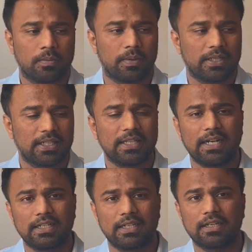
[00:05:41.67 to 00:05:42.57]
But then
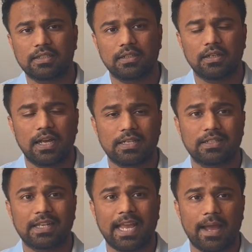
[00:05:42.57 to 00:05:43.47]
that deduction has
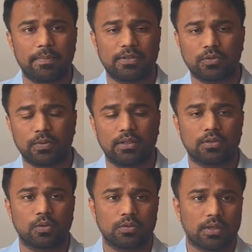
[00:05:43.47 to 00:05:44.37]
a cap as well.
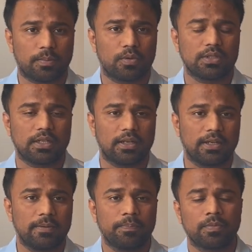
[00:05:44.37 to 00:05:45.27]
So
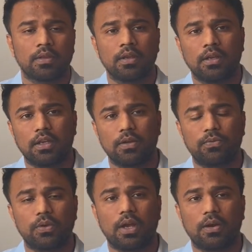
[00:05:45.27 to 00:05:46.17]
supposingly, if
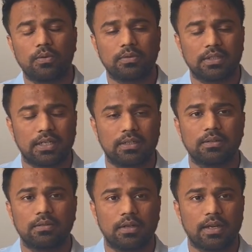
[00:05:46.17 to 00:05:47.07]
you have
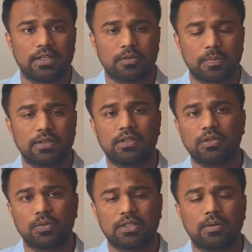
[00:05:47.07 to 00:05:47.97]
done
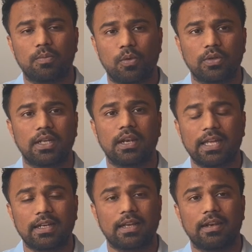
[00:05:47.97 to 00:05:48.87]
expenses which are more than
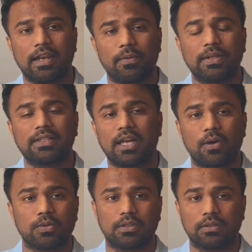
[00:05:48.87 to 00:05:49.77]
like
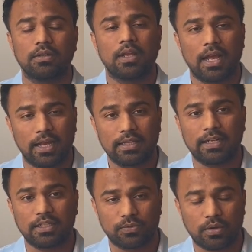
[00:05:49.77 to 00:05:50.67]
11,000, and
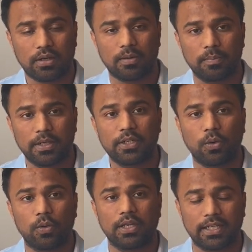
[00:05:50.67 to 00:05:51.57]
that is for a complete
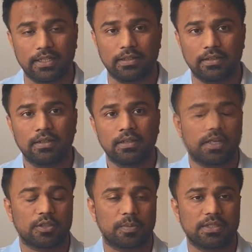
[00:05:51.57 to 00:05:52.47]
whole year,
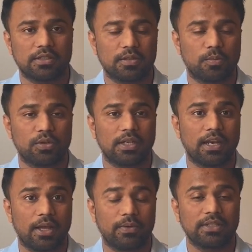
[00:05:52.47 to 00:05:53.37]
expenses more than
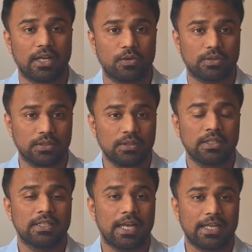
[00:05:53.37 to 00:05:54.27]
11,000
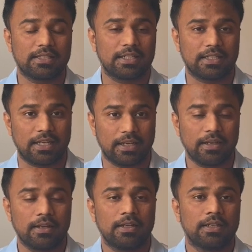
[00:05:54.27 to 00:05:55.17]

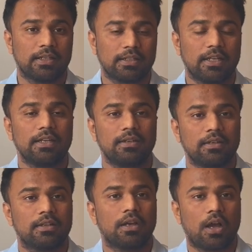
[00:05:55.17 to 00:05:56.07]
SEK, then
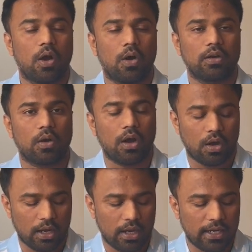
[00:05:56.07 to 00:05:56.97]
on
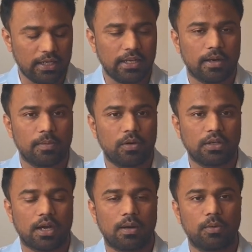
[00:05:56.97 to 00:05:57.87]
any amount
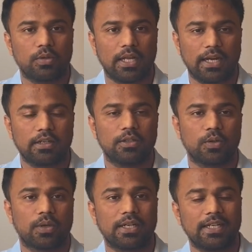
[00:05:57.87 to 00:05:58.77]
above that
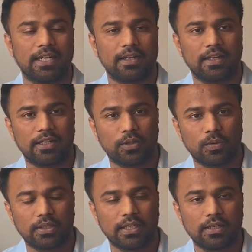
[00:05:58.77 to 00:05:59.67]
you can declare it
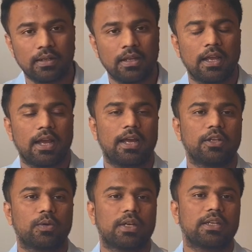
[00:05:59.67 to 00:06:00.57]
over there and
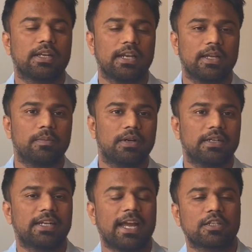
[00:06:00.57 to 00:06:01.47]
you can claim a
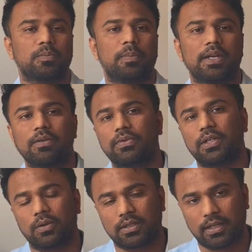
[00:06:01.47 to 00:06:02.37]
tax benefit
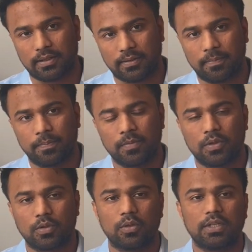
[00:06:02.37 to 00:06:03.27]
on that.
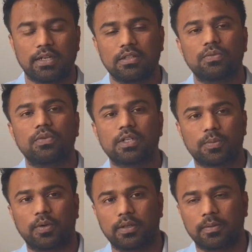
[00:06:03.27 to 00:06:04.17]
So that is first
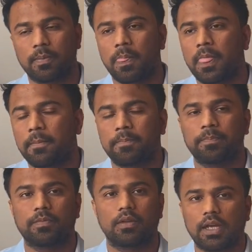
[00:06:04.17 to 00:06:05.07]
point.
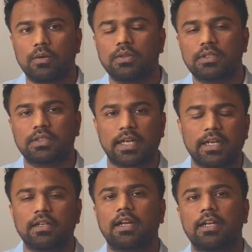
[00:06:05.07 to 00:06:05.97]
Now the
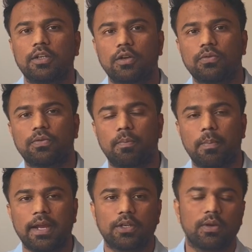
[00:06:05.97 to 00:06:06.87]
second kind of
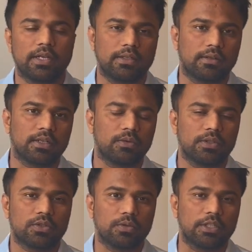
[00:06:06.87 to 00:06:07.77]
manual entry
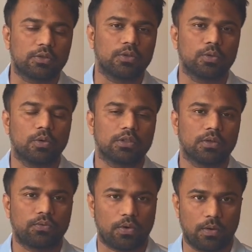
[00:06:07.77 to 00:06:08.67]
which you need to do on the
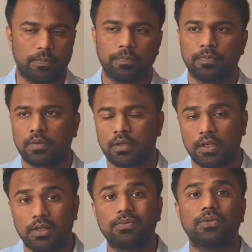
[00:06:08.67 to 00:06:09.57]
form,
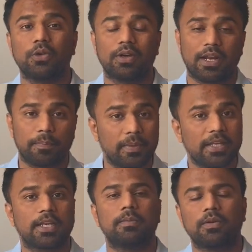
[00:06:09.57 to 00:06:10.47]
if you are
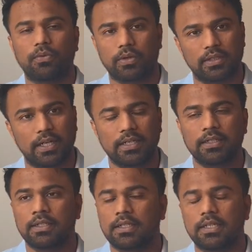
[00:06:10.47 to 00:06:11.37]
applicable for that,
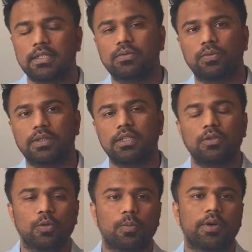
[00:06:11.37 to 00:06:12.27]
is within
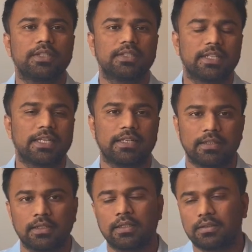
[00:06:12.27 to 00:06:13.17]
2.3,
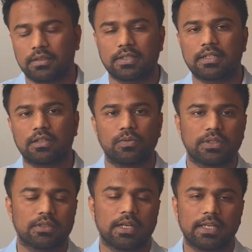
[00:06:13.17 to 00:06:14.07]
the section which
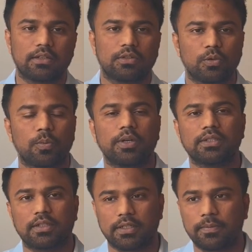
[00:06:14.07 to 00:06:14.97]
is like
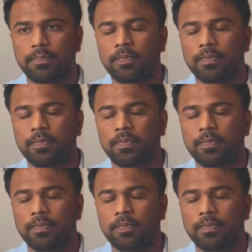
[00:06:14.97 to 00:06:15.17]
2.3.